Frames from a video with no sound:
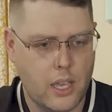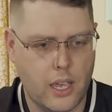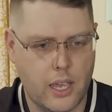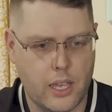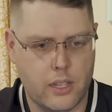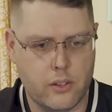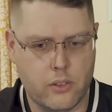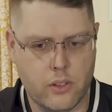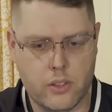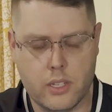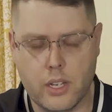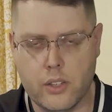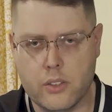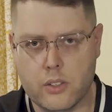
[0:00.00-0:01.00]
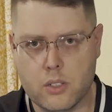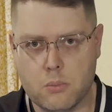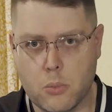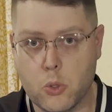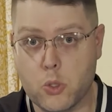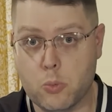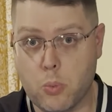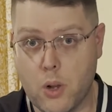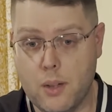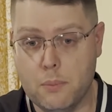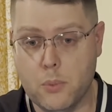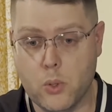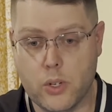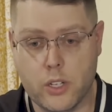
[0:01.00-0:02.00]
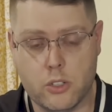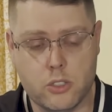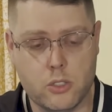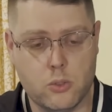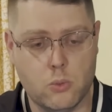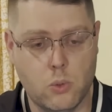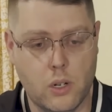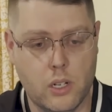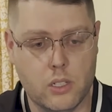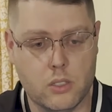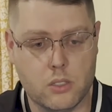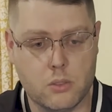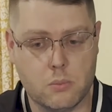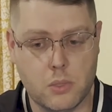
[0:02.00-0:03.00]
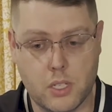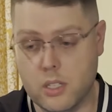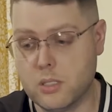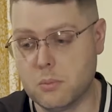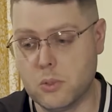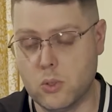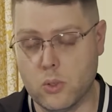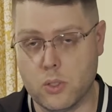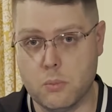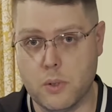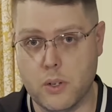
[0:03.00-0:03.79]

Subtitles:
And the other most probable issue was, because I'm in North